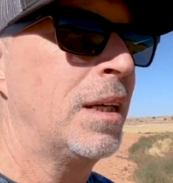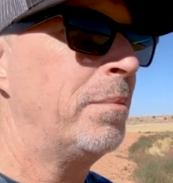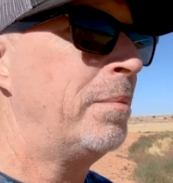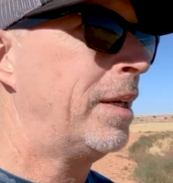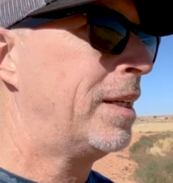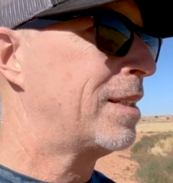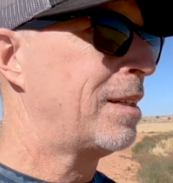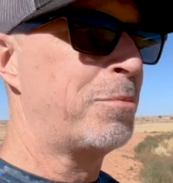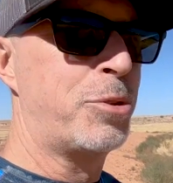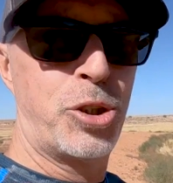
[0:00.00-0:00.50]

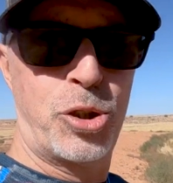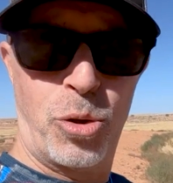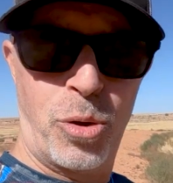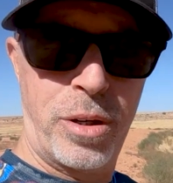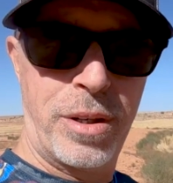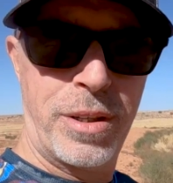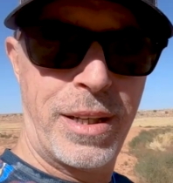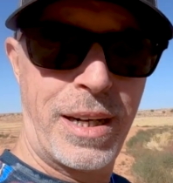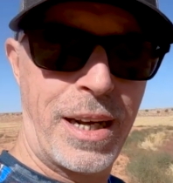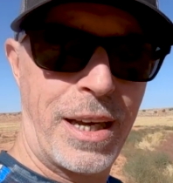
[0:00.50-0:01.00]
because I'm
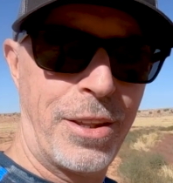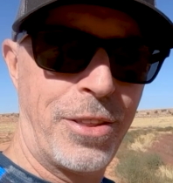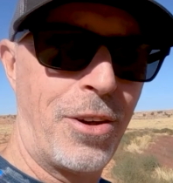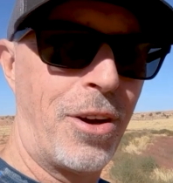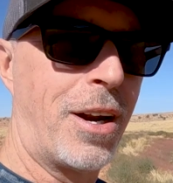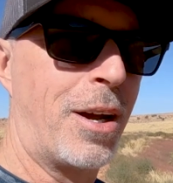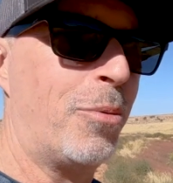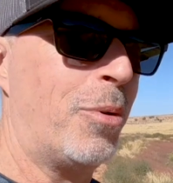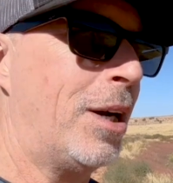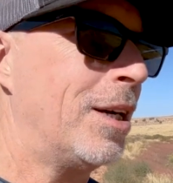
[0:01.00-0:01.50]
shorter than I
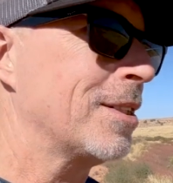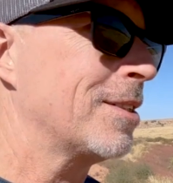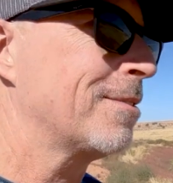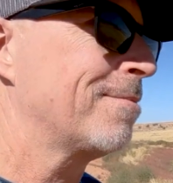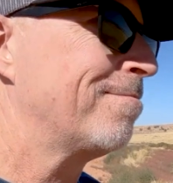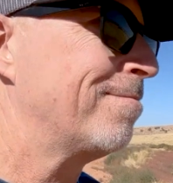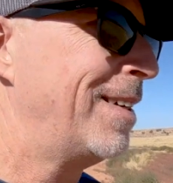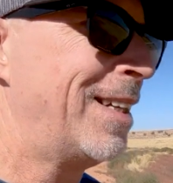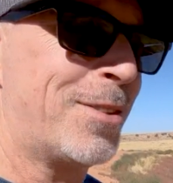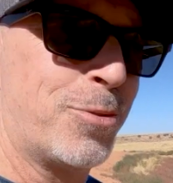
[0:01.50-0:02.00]
thought I was.
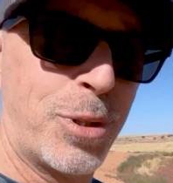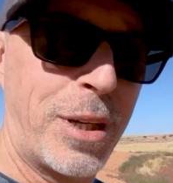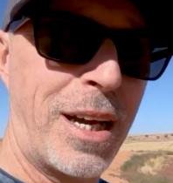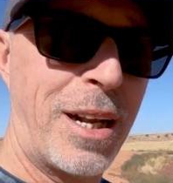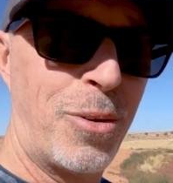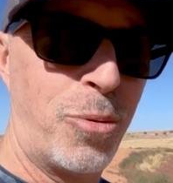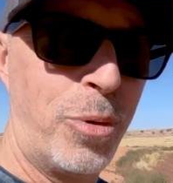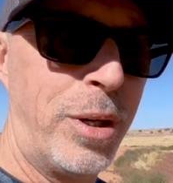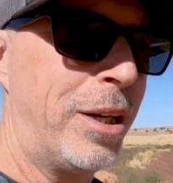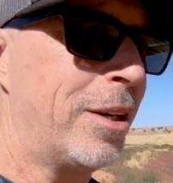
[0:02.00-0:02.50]
That's
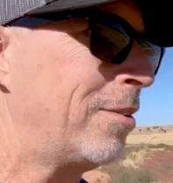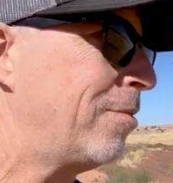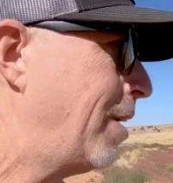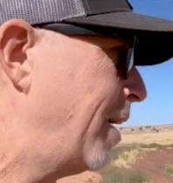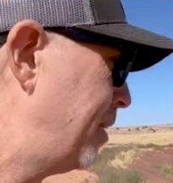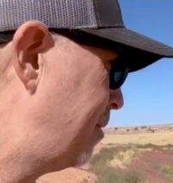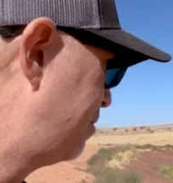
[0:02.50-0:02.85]
kind of weird, right? I